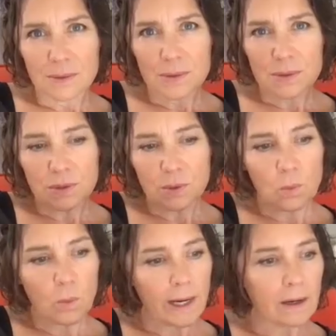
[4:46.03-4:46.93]
So
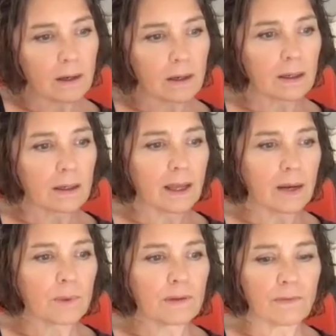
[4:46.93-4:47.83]
where
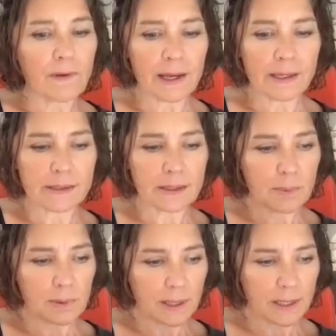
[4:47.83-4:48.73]
can we find a
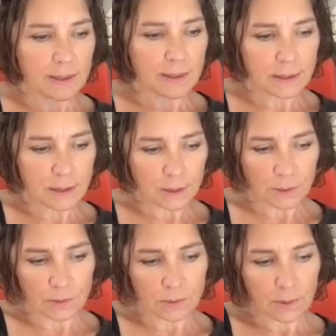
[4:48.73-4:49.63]
place
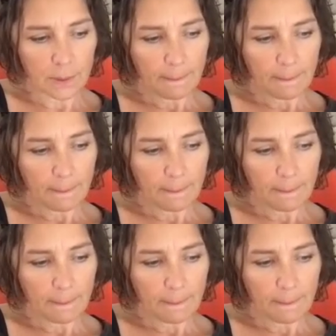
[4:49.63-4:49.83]
to